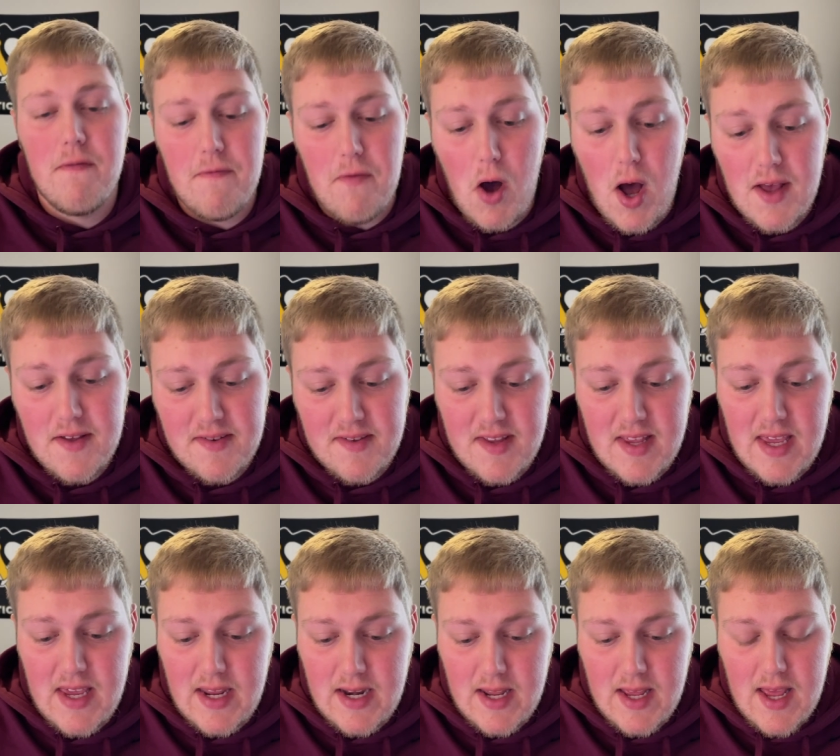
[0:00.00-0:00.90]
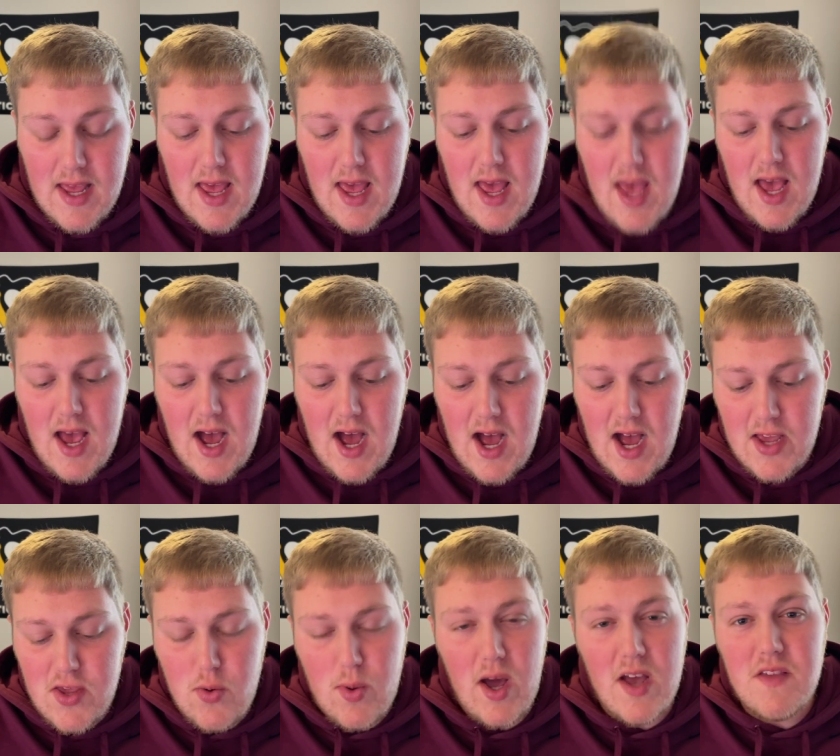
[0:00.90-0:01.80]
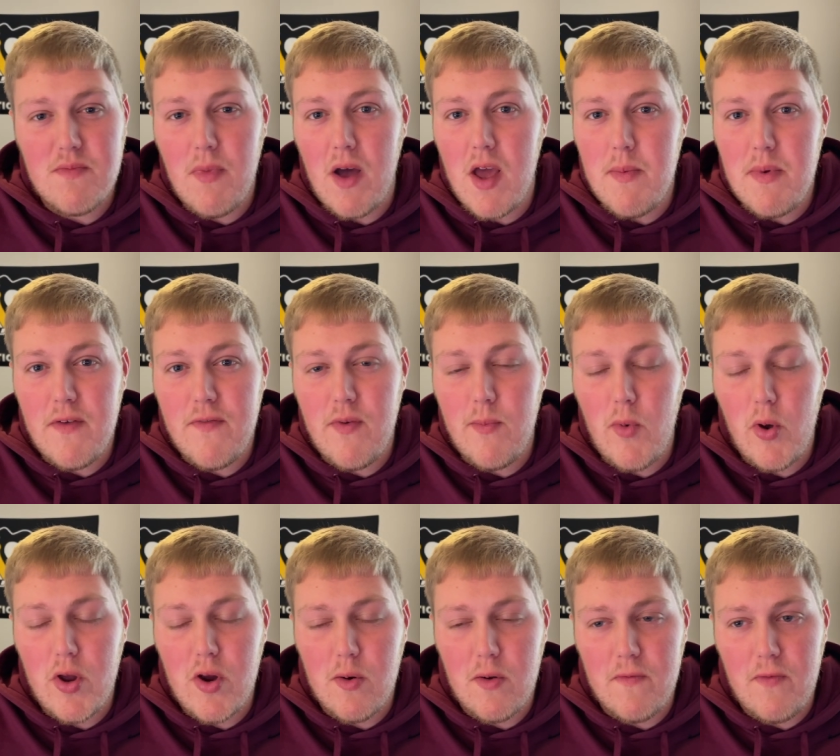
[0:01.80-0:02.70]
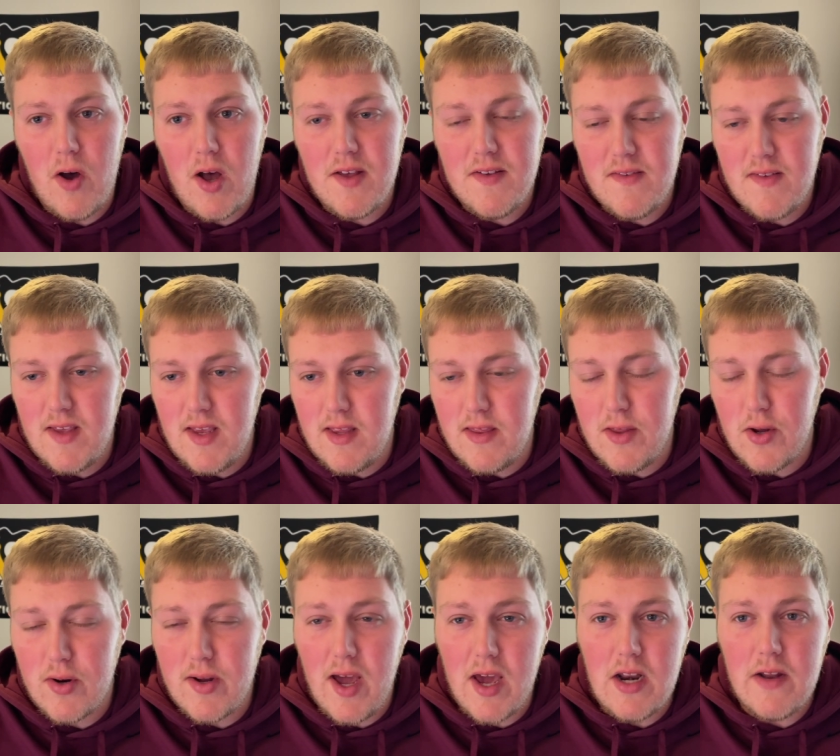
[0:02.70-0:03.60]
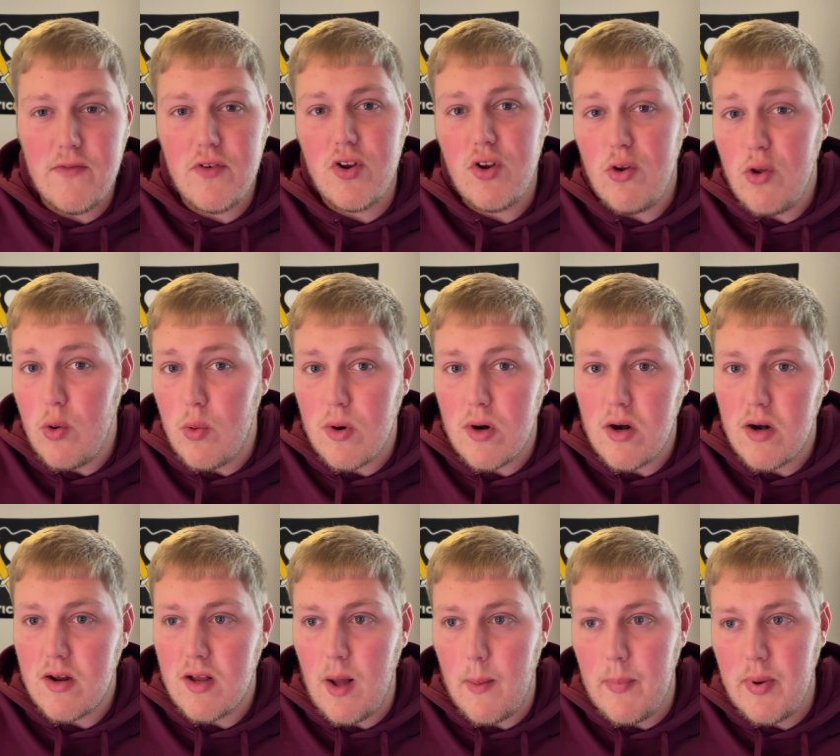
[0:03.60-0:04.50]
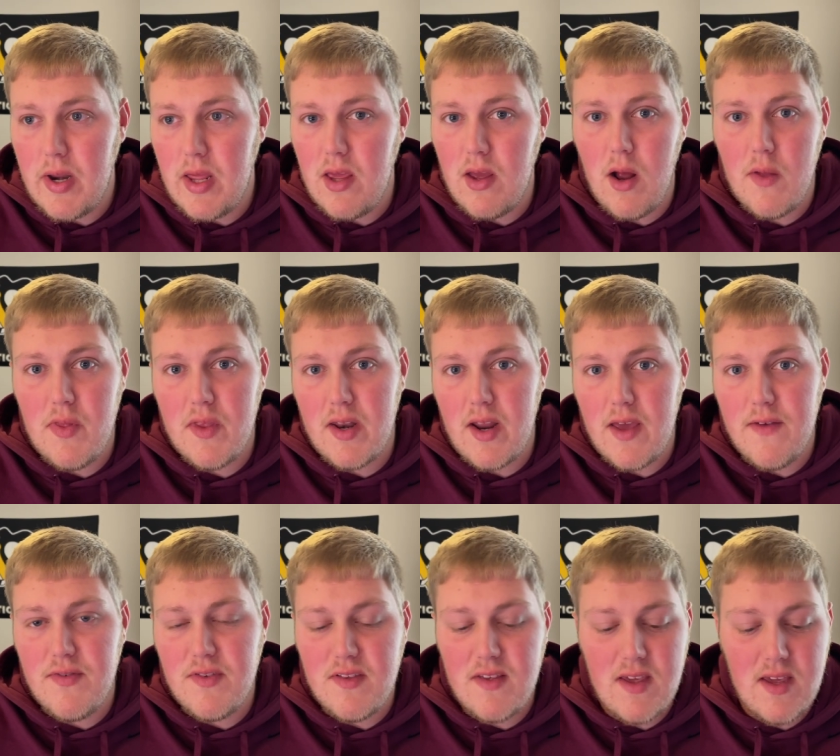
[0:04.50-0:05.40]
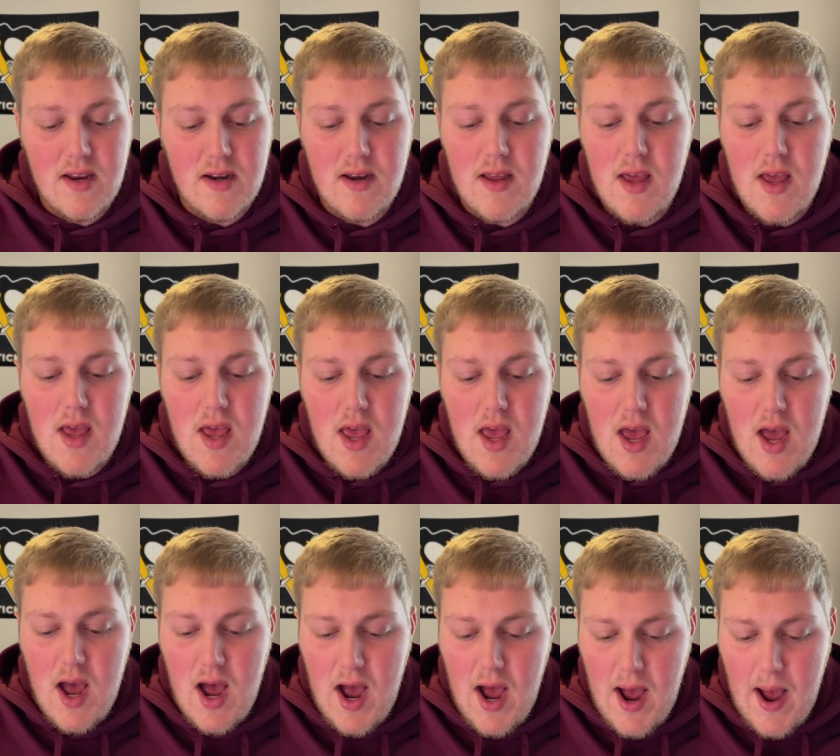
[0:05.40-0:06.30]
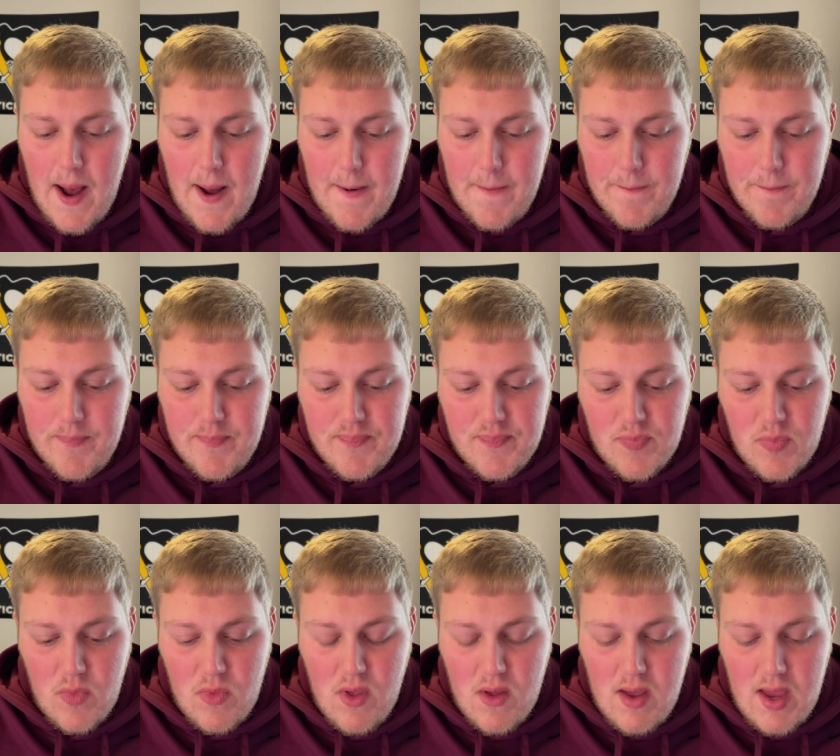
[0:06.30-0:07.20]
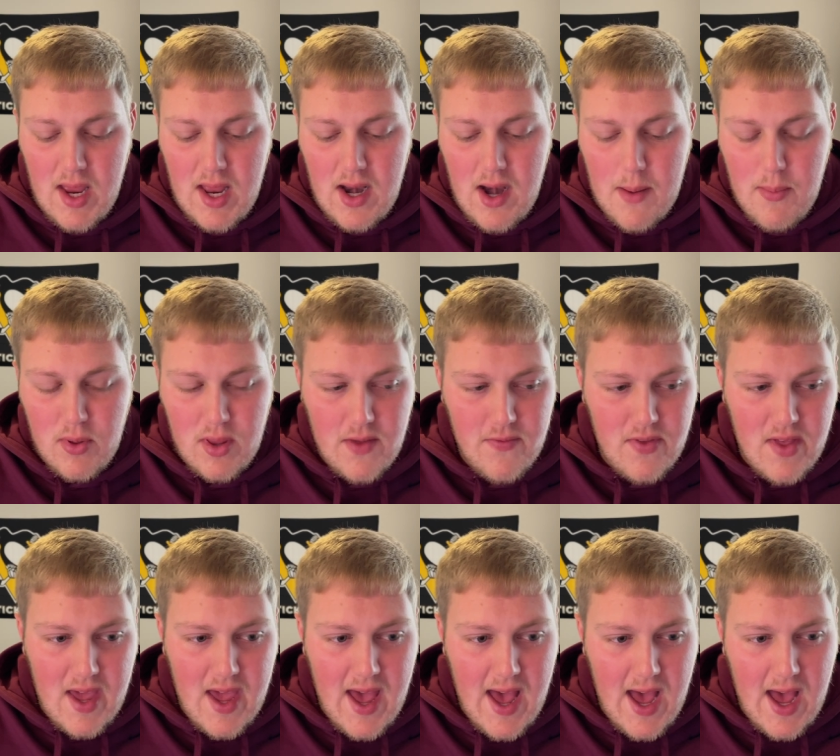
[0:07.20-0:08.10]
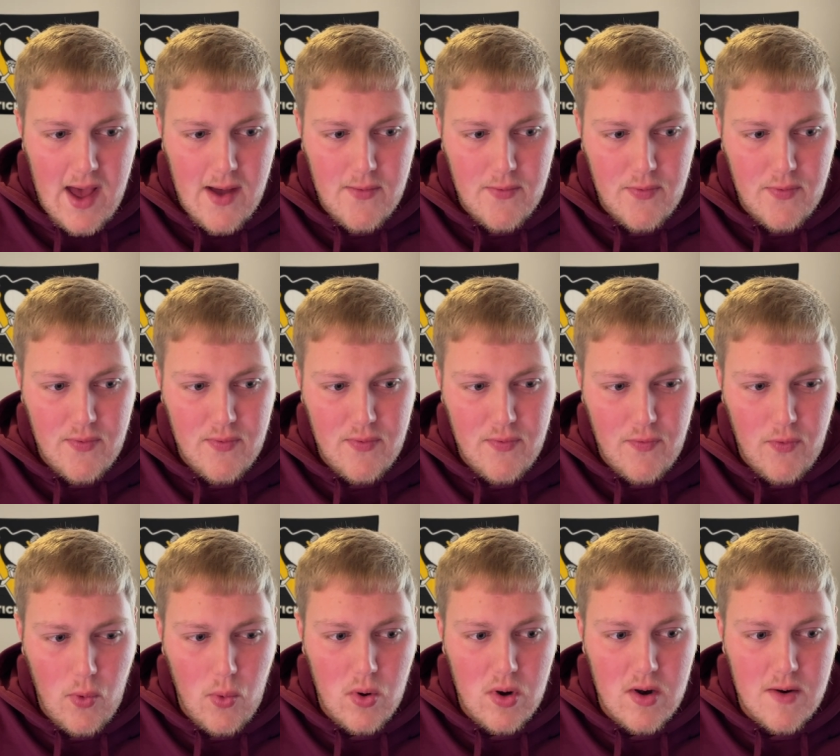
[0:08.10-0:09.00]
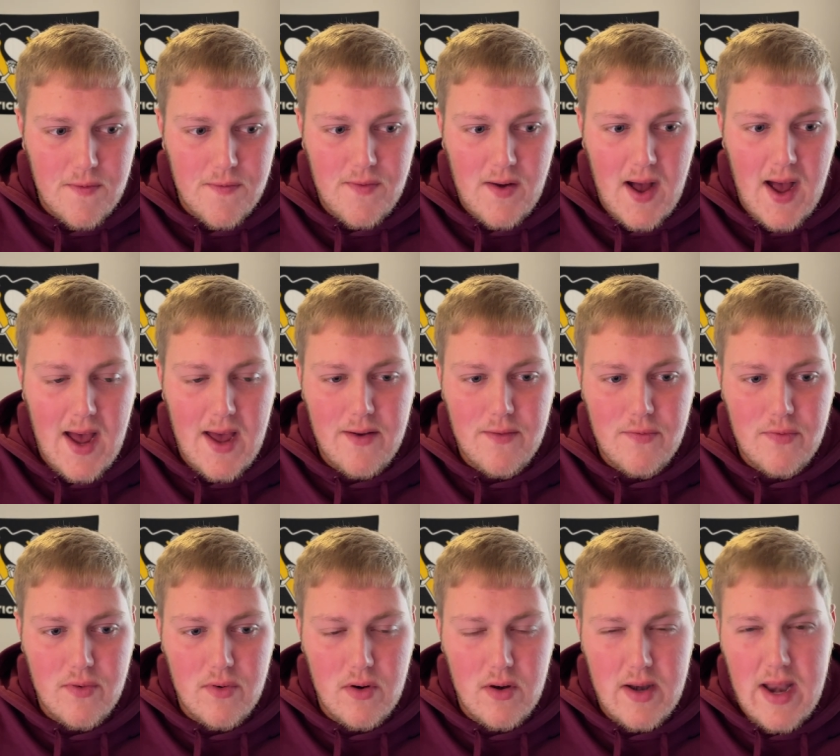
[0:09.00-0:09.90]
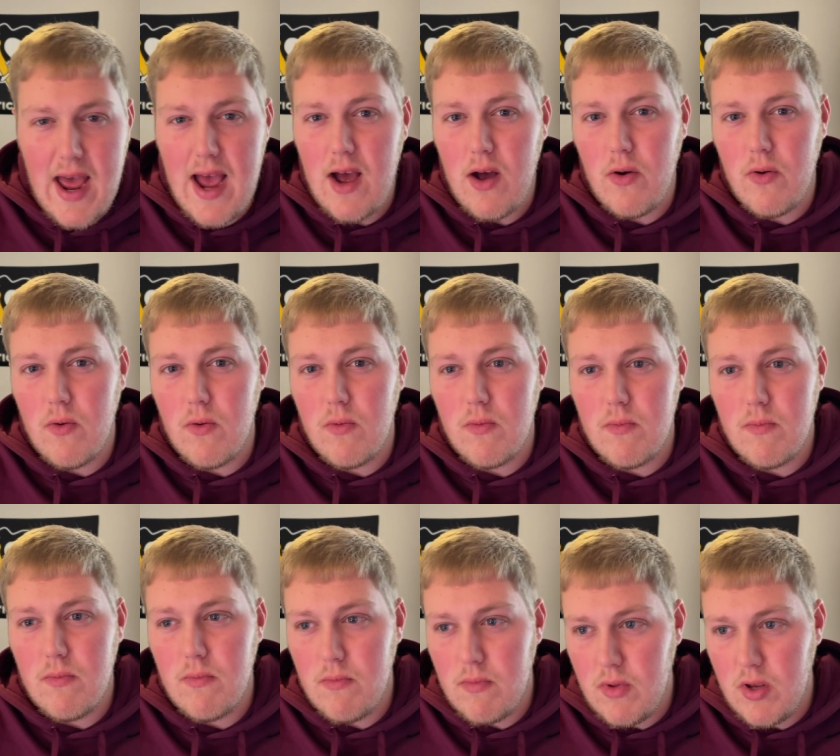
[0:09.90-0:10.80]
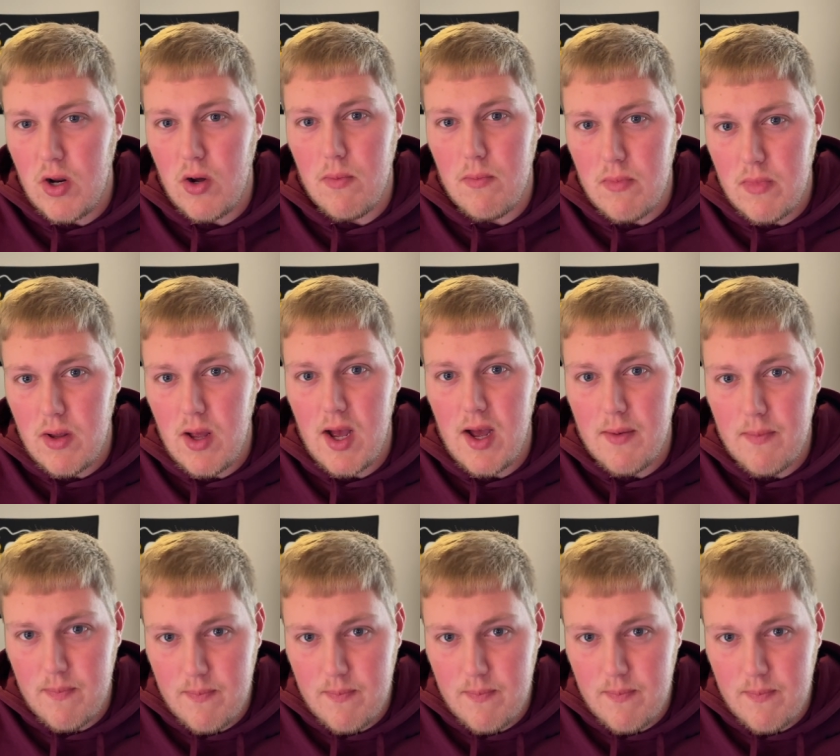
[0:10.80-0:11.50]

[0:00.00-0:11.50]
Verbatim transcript: Vosteed. Uh, you guys might be familiar with Vosteed. They're kind of a newer company on the knife scene. Um, and I believe they have four or five now, you know, uh,